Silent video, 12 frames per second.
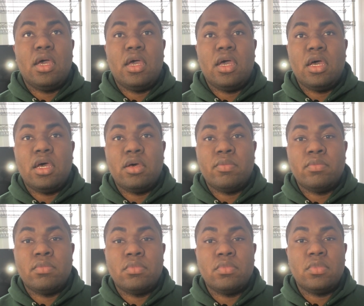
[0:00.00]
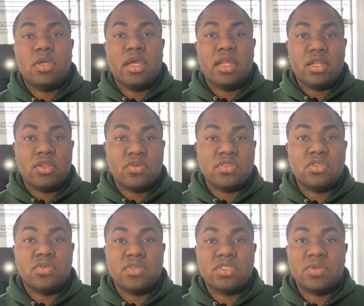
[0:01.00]
And those
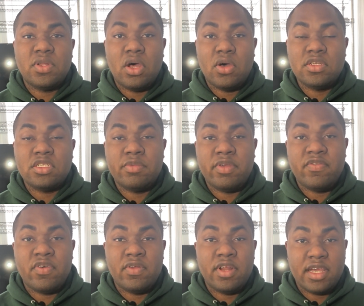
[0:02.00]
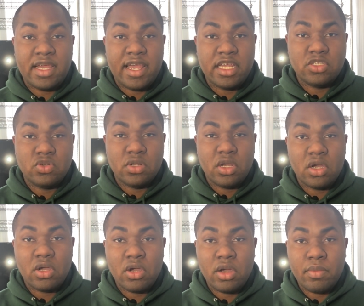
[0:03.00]
notes will also be found at
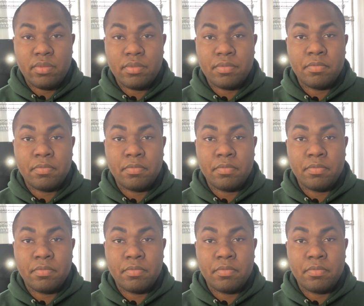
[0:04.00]
kaijo.com.